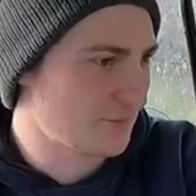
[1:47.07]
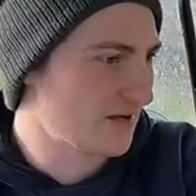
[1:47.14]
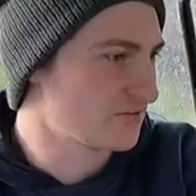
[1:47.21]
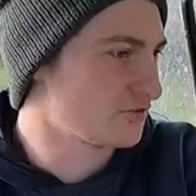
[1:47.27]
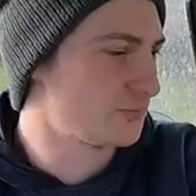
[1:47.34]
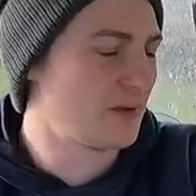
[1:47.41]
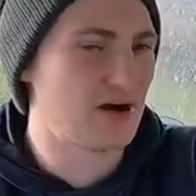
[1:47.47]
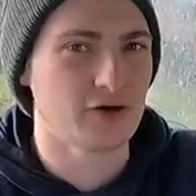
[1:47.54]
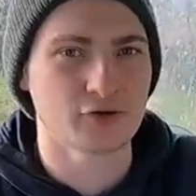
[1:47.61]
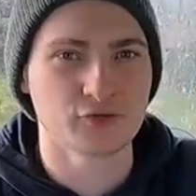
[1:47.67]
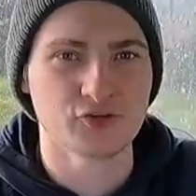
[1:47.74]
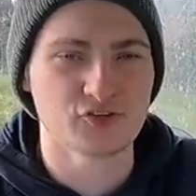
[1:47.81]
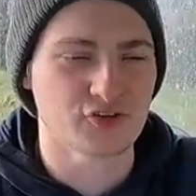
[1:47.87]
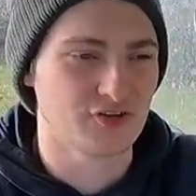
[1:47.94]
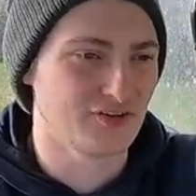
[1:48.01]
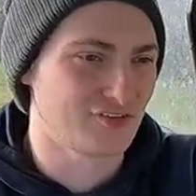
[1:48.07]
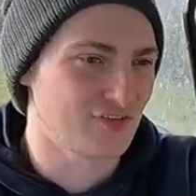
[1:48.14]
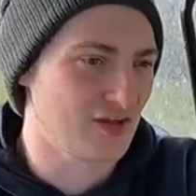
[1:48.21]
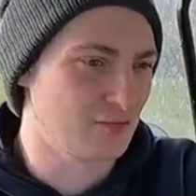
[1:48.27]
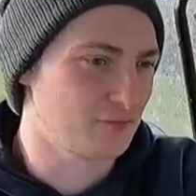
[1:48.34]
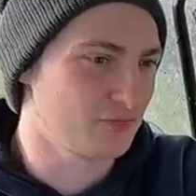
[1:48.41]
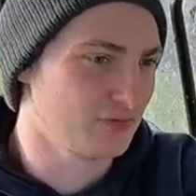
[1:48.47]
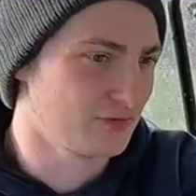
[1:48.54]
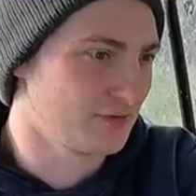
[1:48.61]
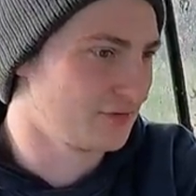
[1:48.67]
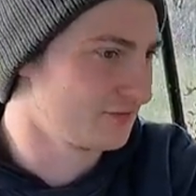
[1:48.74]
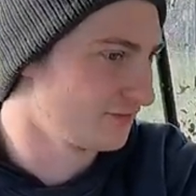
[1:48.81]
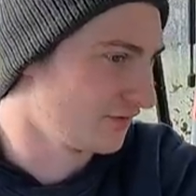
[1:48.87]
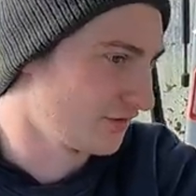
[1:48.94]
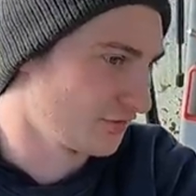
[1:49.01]
battery powered grease gun is absolutely
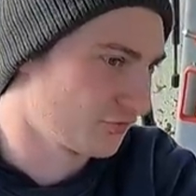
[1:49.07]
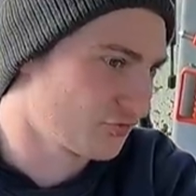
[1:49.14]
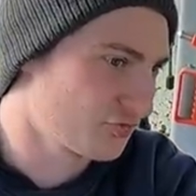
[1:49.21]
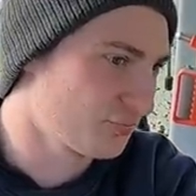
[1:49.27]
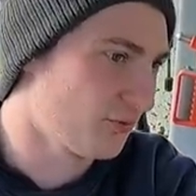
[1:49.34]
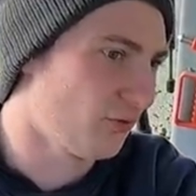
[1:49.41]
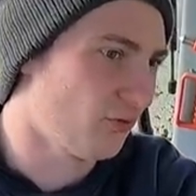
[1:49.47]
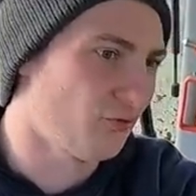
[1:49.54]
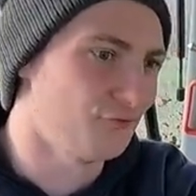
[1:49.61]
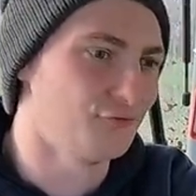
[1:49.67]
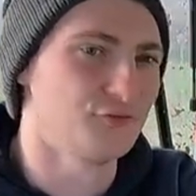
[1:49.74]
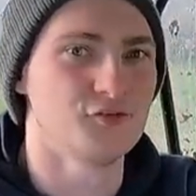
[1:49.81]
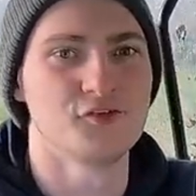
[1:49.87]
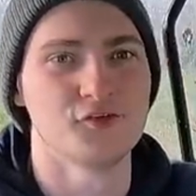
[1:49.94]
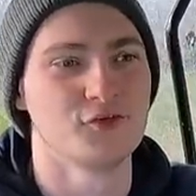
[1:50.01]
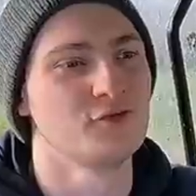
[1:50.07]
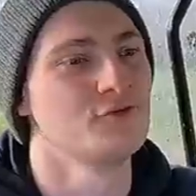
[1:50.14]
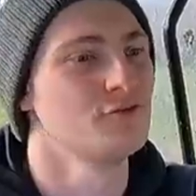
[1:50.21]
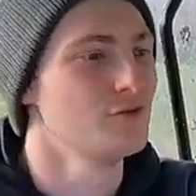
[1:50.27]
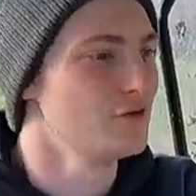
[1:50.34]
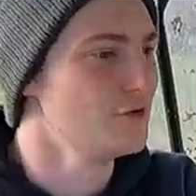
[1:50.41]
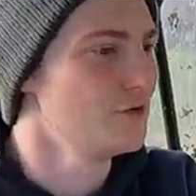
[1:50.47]
like spot on for doing